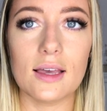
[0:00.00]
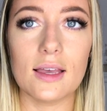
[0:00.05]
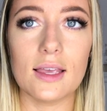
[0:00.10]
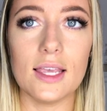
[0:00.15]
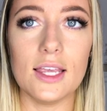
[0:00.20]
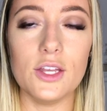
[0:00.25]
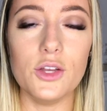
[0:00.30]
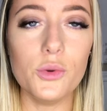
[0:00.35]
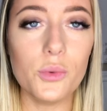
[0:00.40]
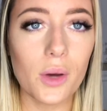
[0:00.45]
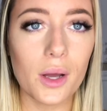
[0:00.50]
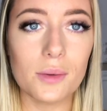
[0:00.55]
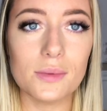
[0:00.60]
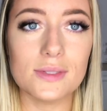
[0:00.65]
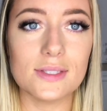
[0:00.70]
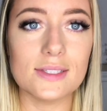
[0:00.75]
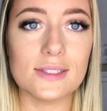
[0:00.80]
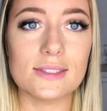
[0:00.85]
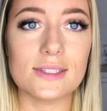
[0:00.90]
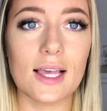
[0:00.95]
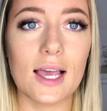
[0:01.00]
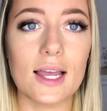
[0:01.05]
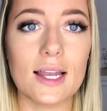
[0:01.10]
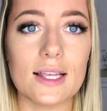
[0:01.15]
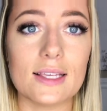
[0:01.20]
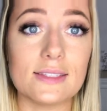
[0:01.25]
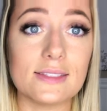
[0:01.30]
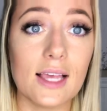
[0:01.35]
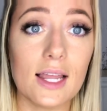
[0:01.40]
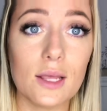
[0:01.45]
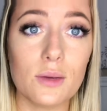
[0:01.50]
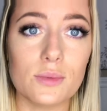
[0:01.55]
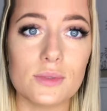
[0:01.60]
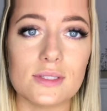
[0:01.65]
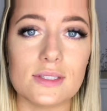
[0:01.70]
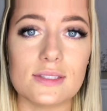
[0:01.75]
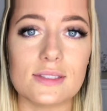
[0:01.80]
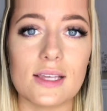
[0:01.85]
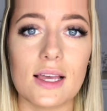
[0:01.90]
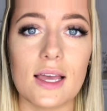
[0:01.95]
he knew I was inside. I said I
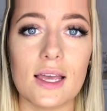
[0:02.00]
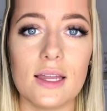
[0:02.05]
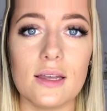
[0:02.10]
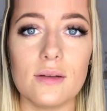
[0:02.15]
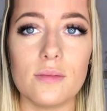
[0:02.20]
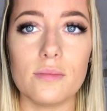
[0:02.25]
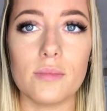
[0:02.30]
was inside.